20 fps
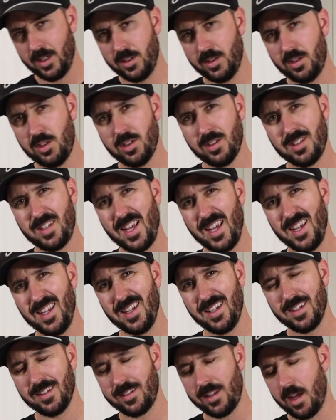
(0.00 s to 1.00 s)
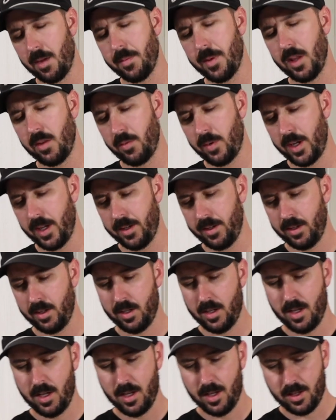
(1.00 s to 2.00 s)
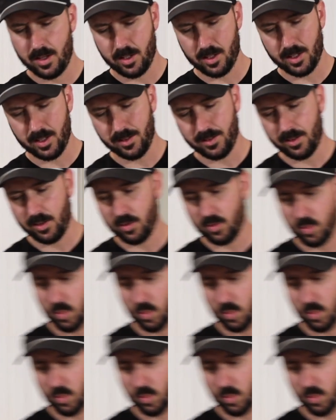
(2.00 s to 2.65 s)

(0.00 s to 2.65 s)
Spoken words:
Just taking this out, by the way, there is this